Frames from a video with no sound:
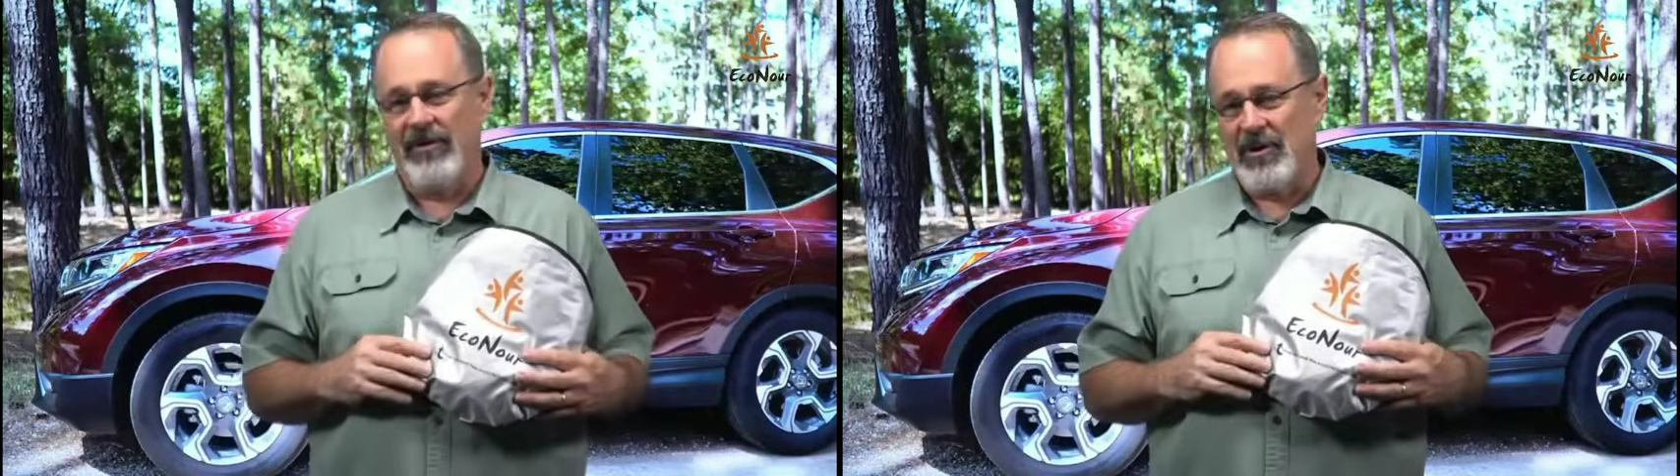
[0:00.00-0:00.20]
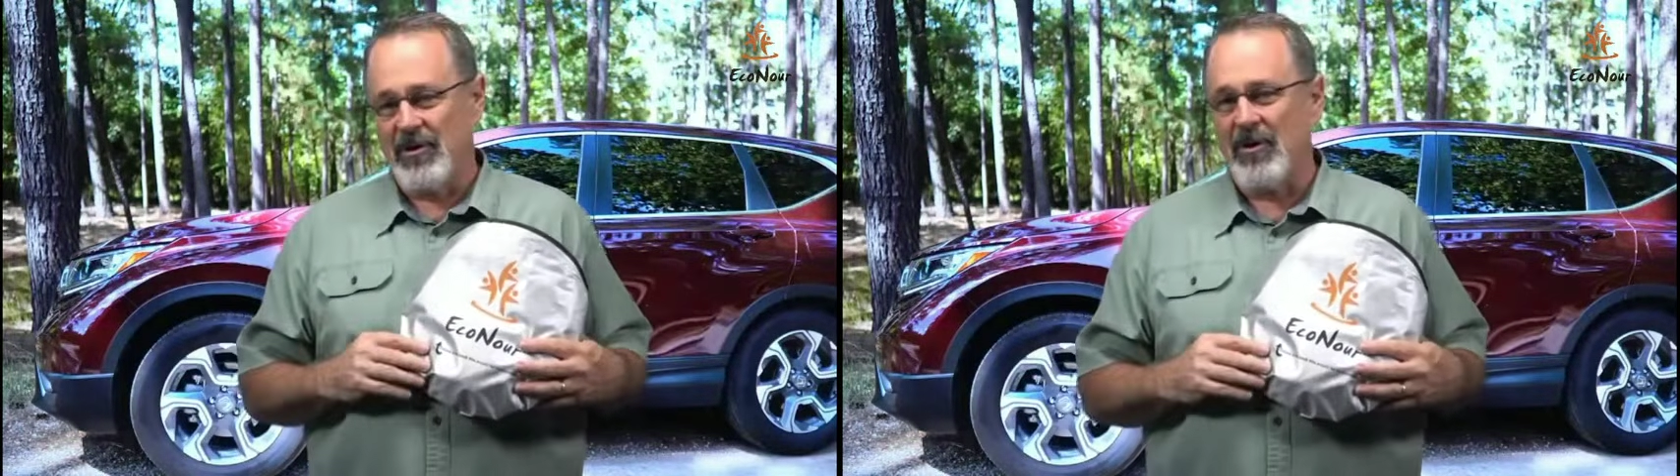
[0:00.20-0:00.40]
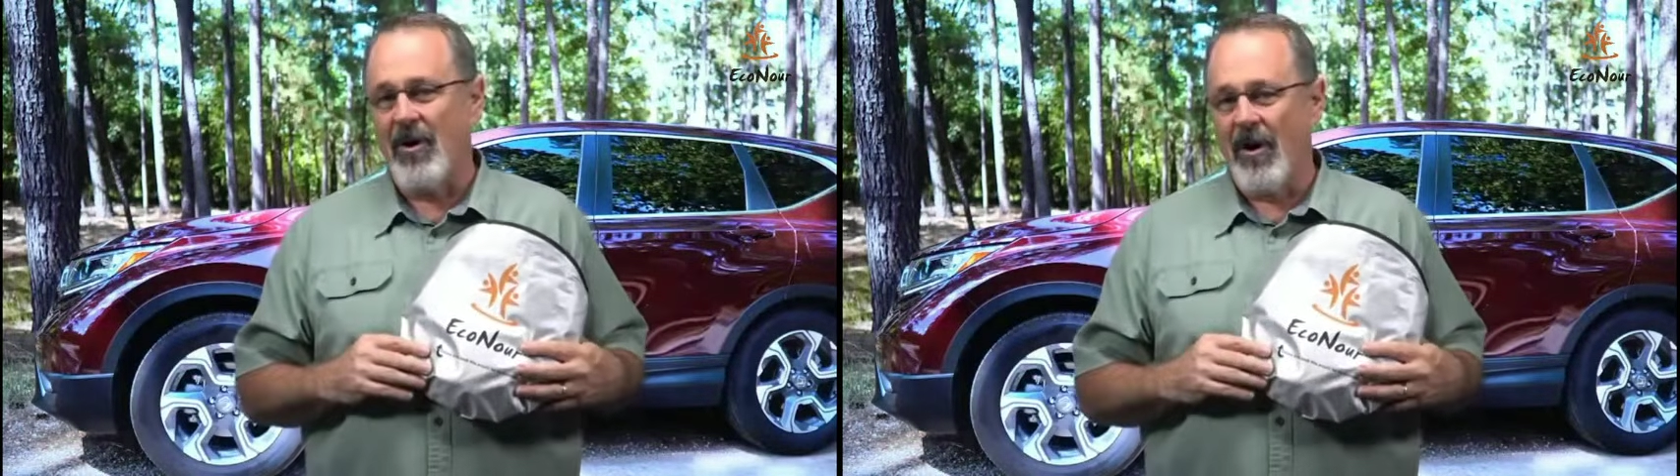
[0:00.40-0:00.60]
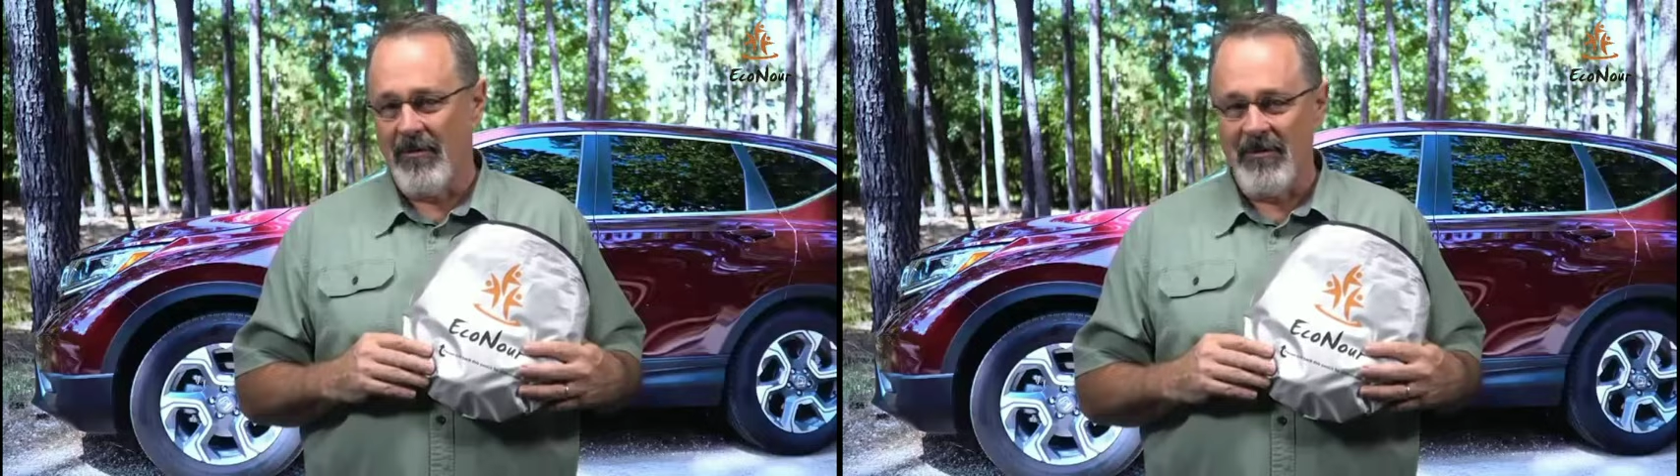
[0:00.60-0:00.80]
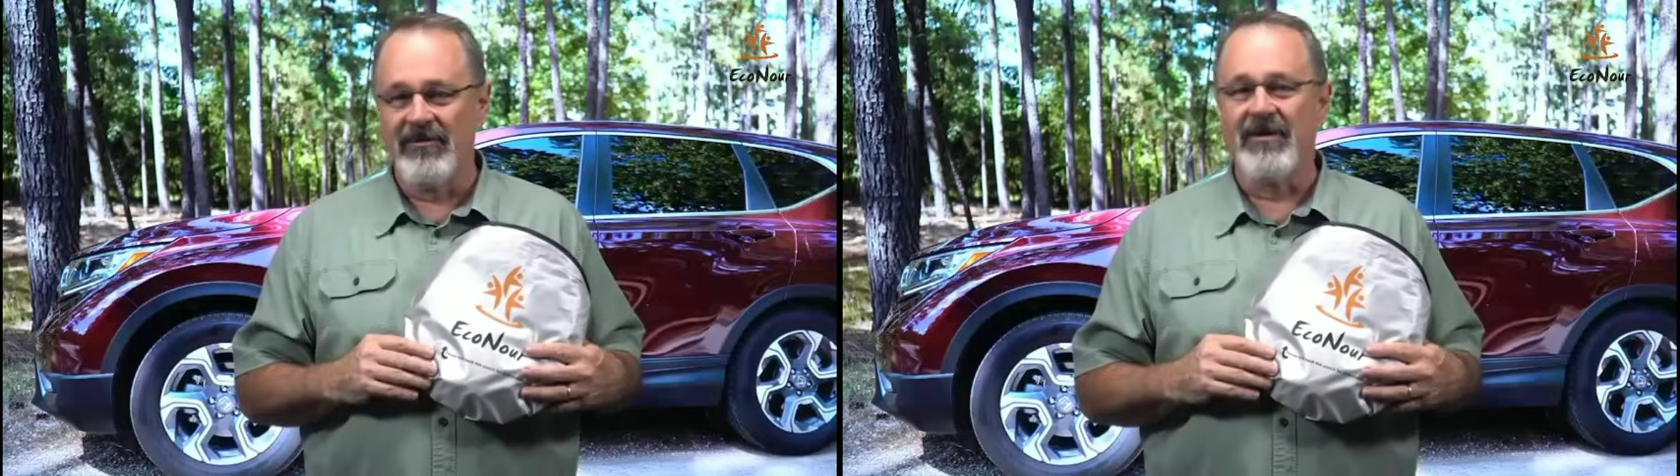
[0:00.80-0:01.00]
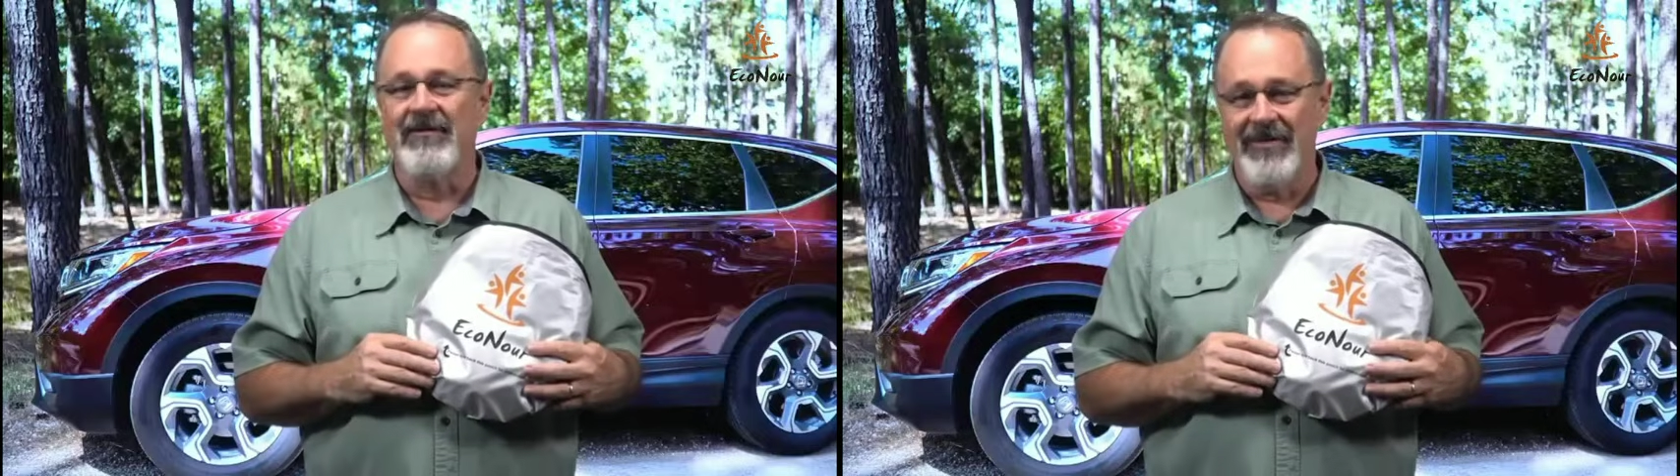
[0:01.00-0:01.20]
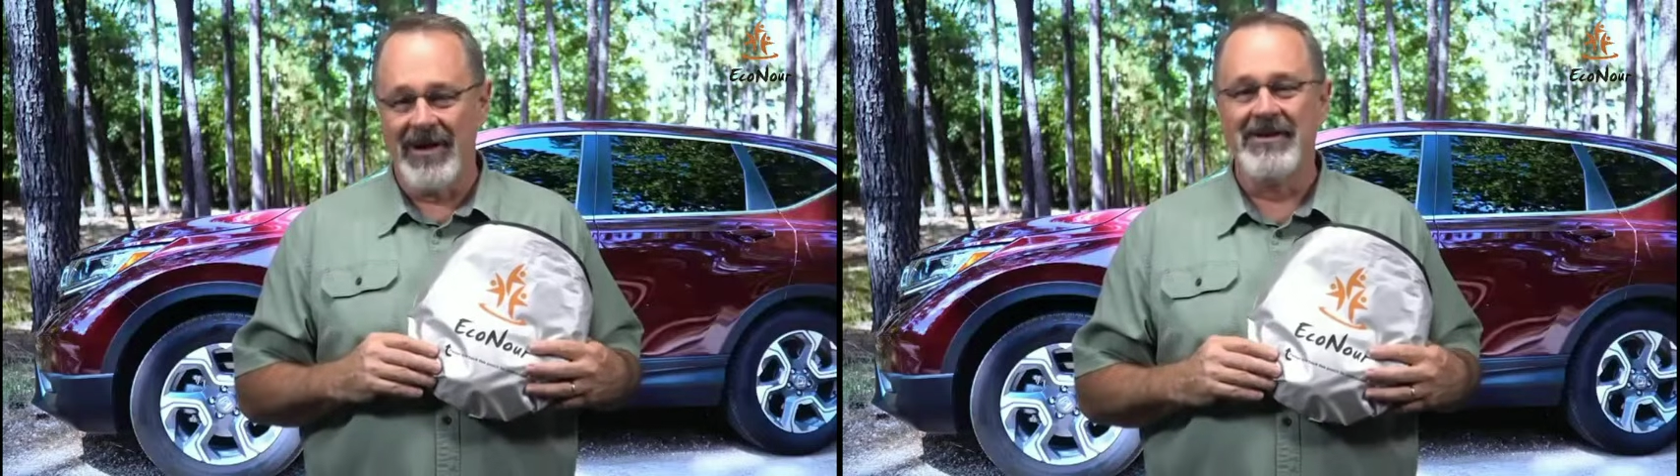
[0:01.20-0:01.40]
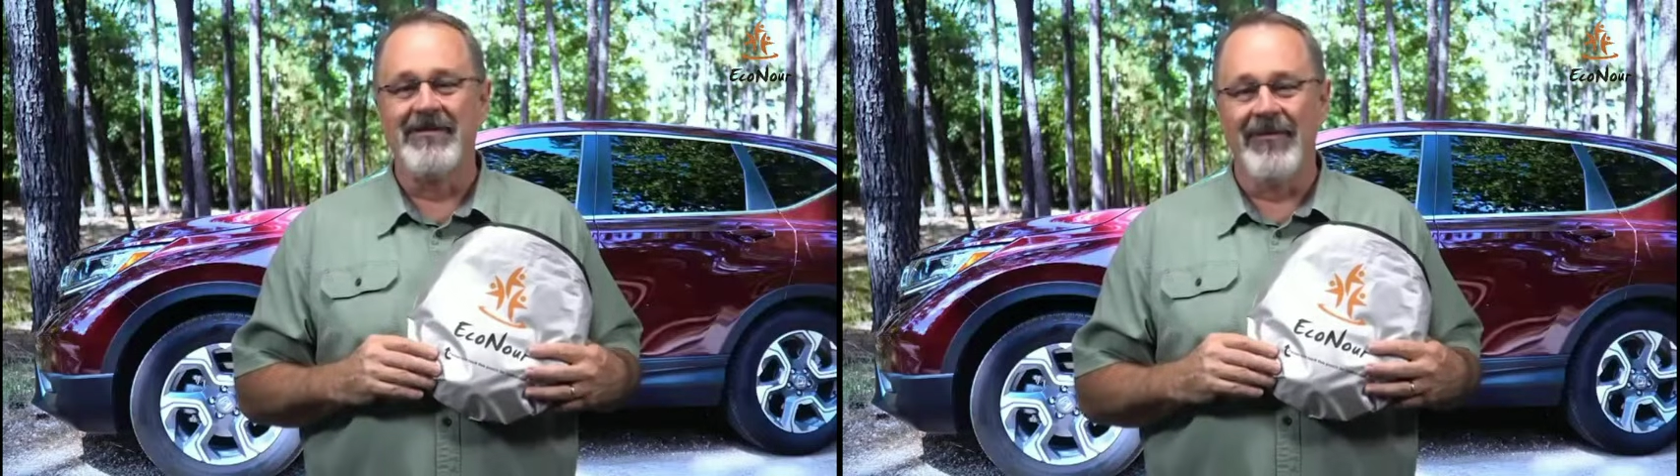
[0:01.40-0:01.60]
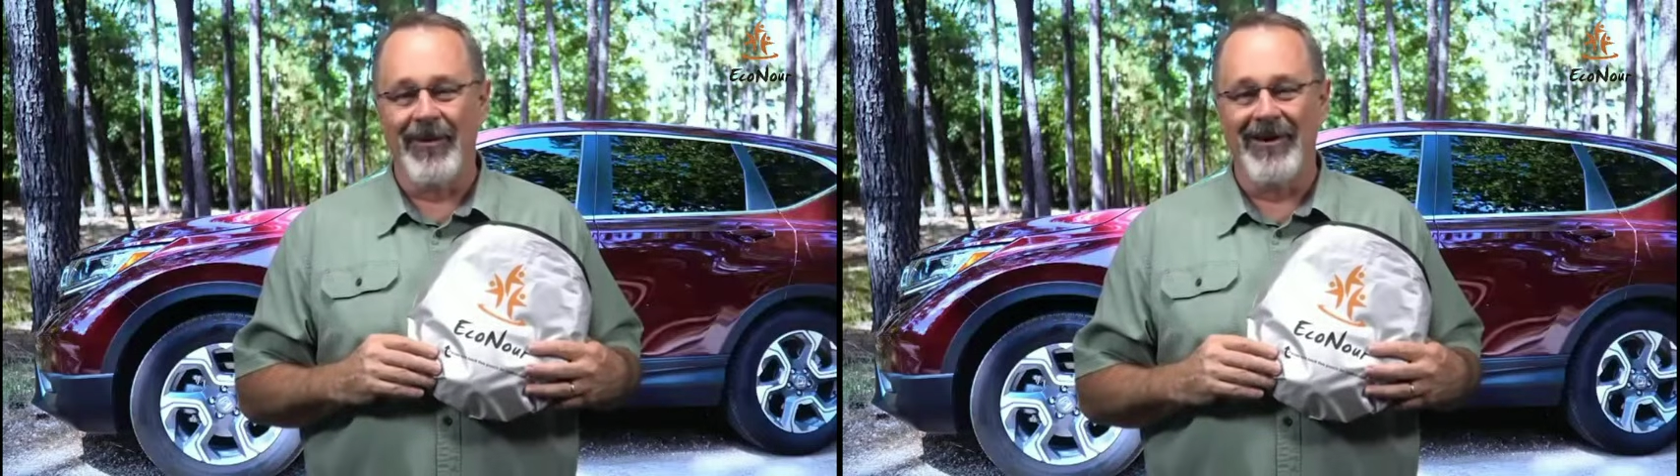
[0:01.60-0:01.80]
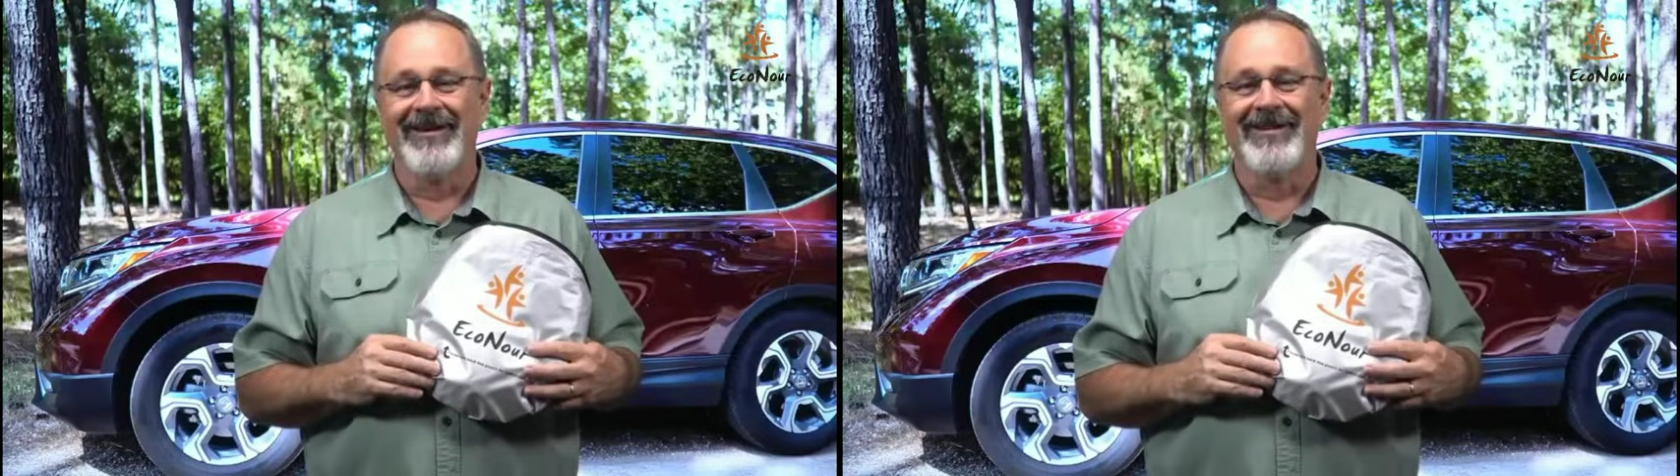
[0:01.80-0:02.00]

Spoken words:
your car that's convenient for you.